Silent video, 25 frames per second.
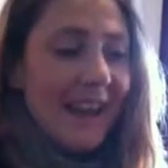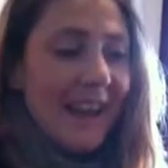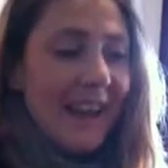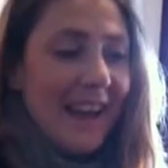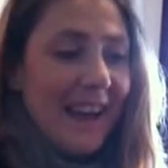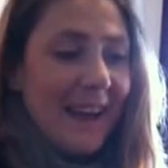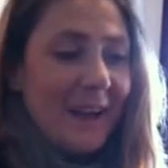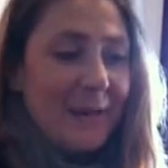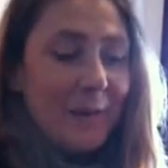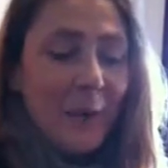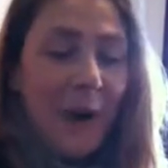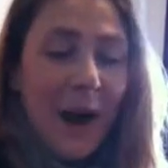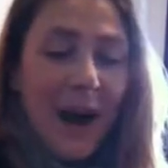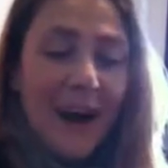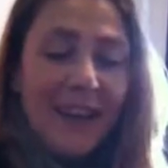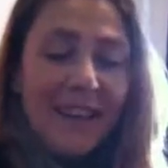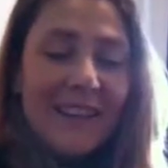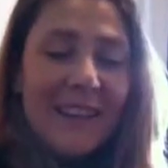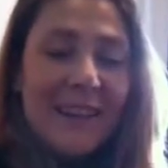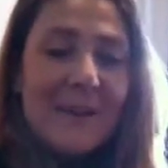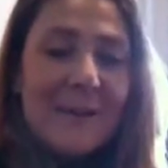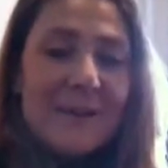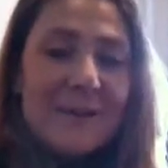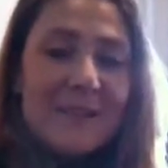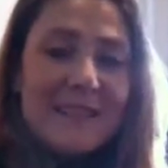And while
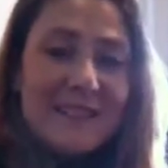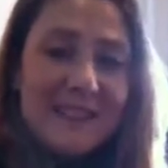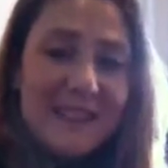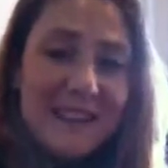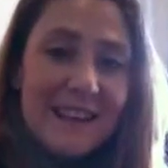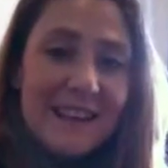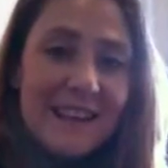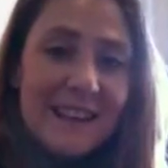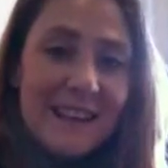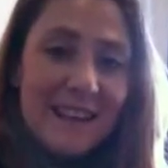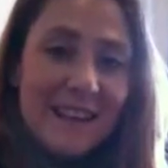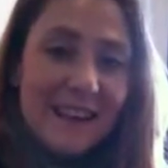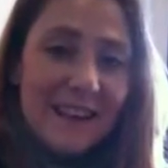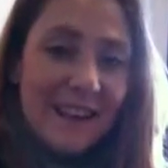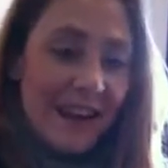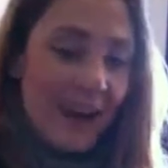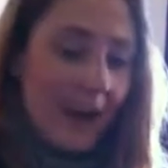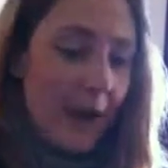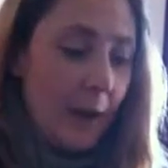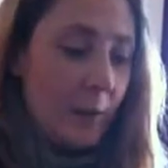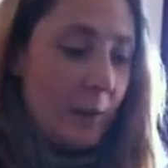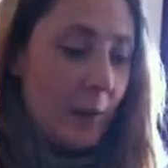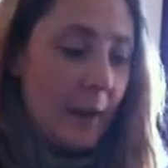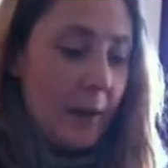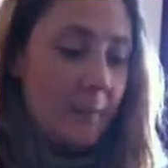he was thinking,
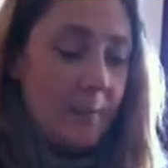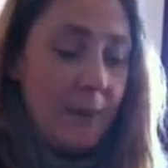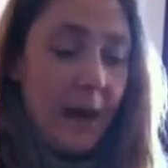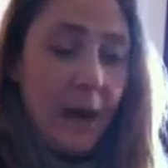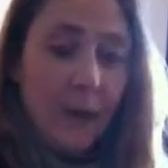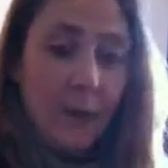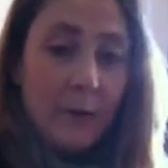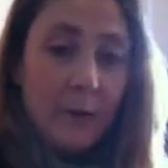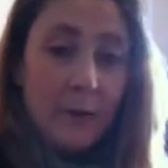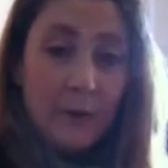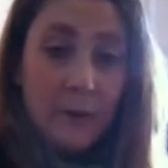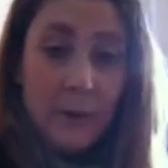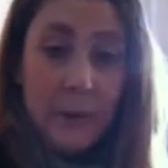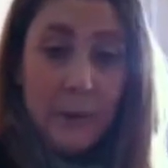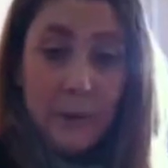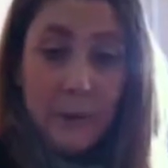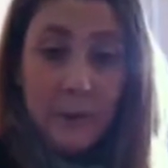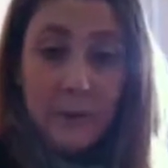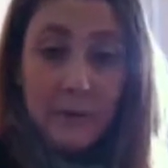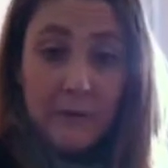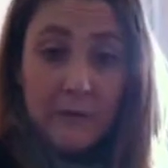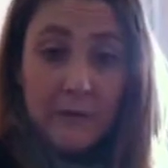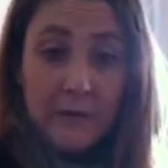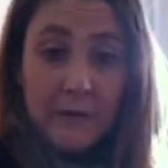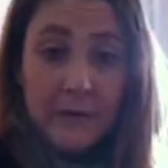I went back with my
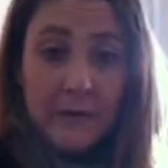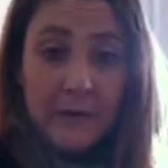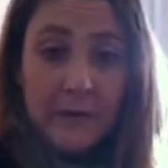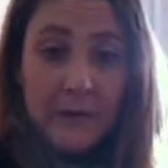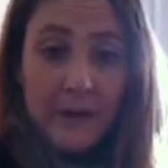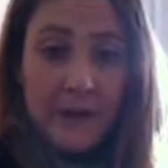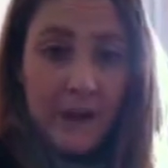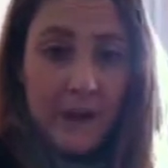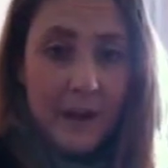one finger